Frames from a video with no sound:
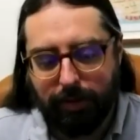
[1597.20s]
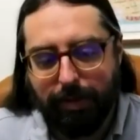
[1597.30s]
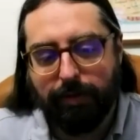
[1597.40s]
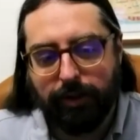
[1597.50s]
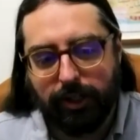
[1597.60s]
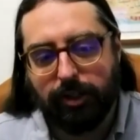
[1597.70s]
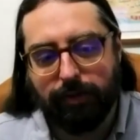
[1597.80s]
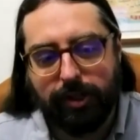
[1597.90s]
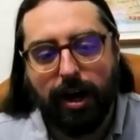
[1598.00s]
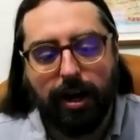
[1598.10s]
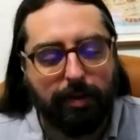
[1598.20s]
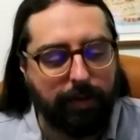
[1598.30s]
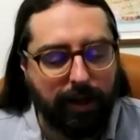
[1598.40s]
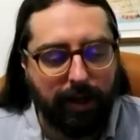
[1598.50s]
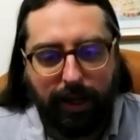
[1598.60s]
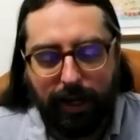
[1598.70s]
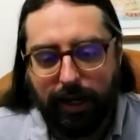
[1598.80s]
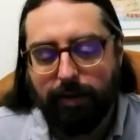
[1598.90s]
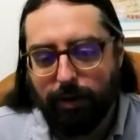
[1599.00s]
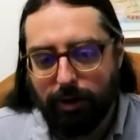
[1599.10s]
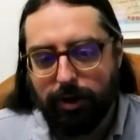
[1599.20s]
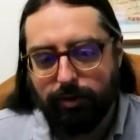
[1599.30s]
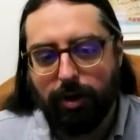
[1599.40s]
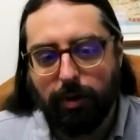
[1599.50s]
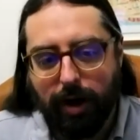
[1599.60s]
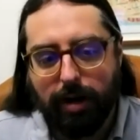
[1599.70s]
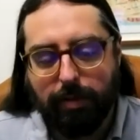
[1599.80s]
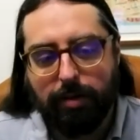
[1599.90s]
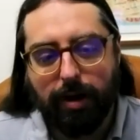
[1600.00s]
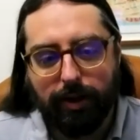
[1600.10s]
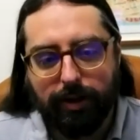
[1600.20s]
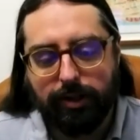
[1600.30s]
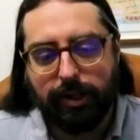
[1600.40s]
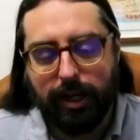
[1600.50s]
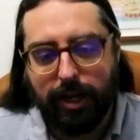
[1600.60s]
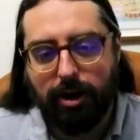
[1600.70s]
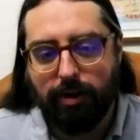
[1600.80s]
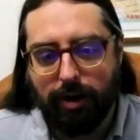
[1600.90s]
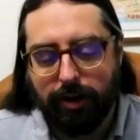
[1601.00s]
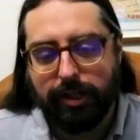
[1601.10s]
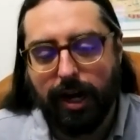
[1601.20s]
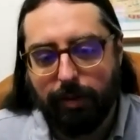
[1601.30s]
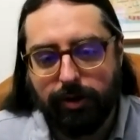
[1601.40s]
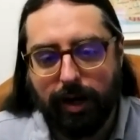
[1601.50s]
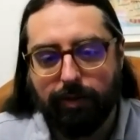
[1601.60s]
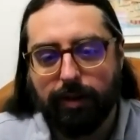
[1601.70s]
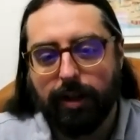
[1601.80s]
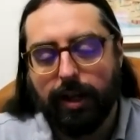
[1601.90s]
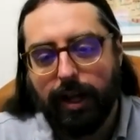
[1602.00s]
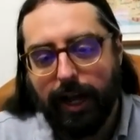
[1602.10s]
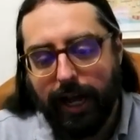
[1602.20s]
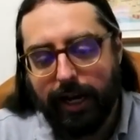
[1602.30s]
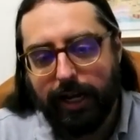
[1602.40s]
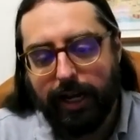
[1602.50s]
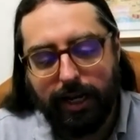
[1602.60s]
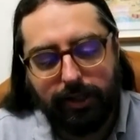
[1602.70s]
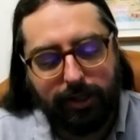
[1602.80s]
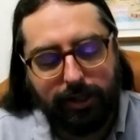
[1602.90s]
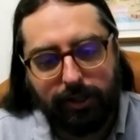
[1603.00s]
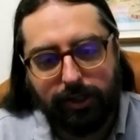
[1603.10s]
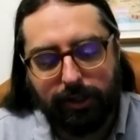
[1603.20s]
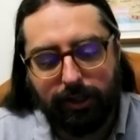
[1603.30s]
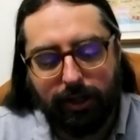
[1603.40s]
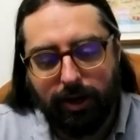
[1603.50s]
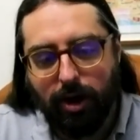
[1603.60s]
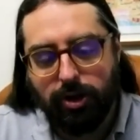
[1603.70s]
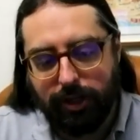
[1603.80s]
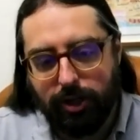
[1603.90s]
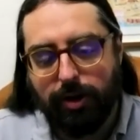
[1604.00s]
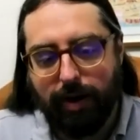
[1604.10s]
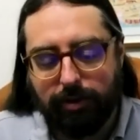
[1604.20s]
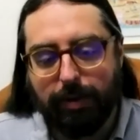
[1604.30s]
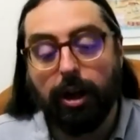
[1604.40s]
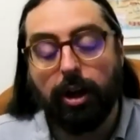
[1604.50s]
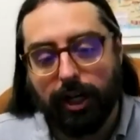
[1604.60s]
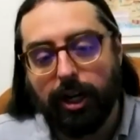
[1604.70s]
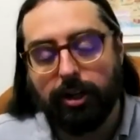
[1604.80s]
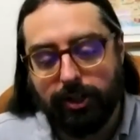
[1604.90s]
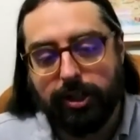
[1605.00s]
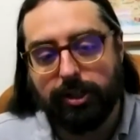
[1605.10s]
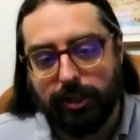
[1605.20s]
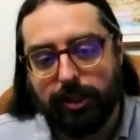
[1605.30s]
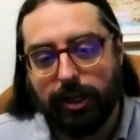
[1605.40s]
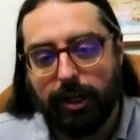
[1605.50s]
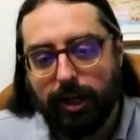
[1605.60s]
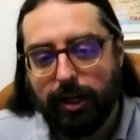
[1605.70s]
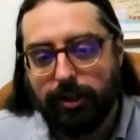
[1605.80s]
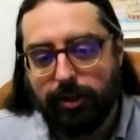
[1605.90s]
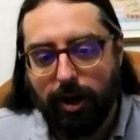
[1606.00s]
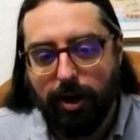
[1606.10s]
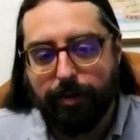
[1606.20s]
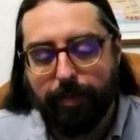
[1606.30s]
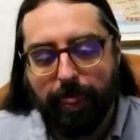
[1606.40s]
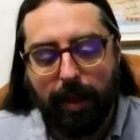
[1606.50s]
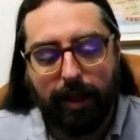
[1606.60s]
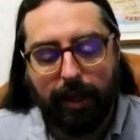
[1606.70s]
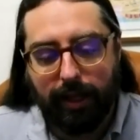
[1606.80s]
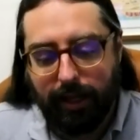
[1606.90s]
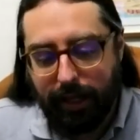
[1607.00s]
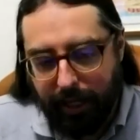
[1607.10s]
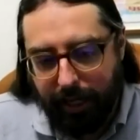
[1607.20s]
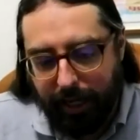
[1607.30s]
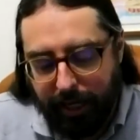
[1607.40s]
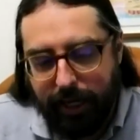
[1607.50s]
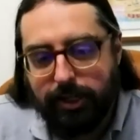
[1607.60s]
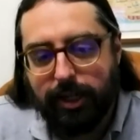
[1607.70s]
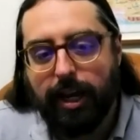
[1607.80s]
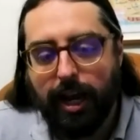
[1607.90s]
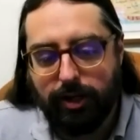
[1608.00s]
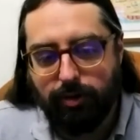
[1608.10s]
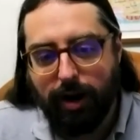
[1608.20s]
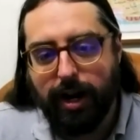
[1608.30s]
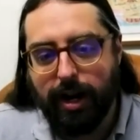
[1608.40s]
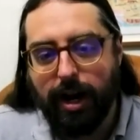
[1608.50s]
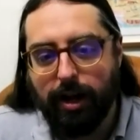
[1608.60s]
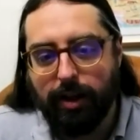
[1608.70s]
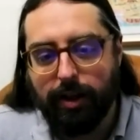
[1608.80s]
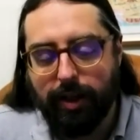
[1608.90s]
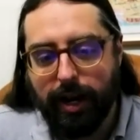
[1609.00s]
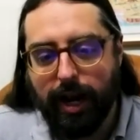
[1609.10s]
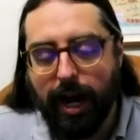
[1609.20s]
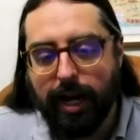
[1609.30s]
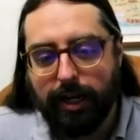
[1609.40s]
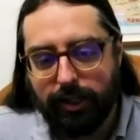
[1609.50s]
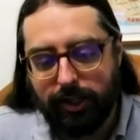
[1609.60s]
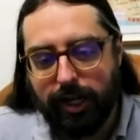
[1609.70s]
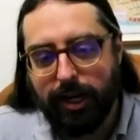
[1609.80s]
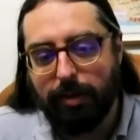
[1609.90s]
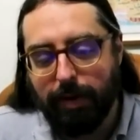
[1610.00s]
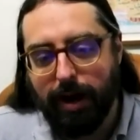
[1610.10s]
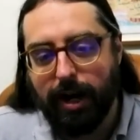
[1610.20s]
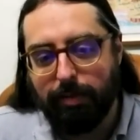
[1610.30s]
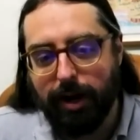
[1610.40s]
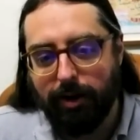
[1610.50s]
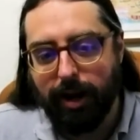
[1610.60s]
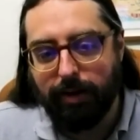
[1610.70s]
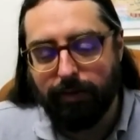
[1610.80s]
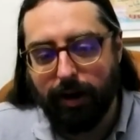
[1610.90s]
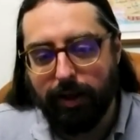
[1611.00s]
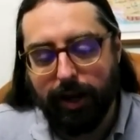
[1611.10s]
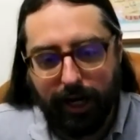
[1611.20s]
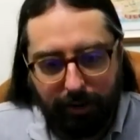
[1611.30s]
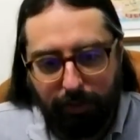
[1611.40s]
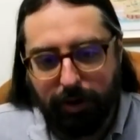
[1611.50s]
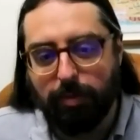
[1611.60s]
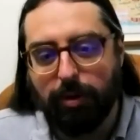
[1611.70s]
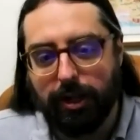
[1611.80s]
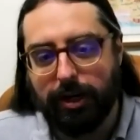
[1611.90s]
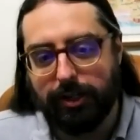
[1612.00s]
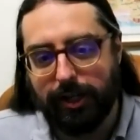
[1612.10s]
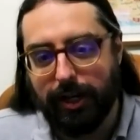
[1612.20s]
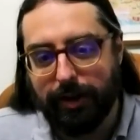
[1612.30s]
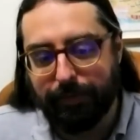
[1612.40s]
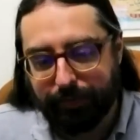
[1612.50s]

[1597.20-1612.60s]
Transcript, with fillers: the metaphysics of time, and David Lewis wrote quite a bit about this idea around time travel. And he has this notion that you have to be logically consistent. So it is the case right now that I can sneak up behind my grandfather and I can put a bullet in his head.